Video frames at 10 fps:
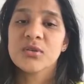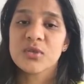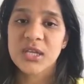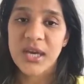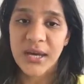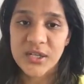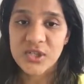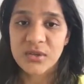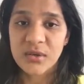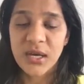to take
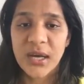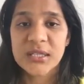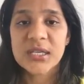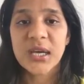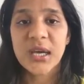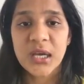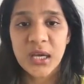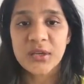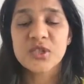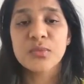action and
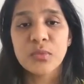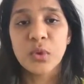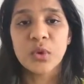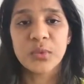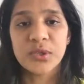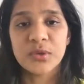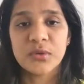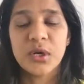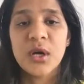engage more with you.